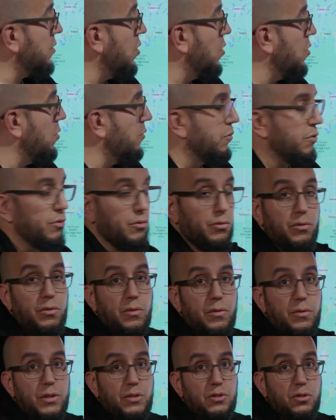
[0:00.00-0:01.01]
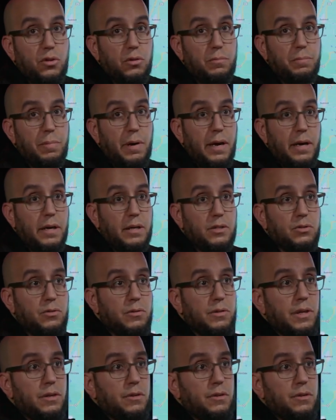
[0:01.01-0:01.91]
over the turnpike. So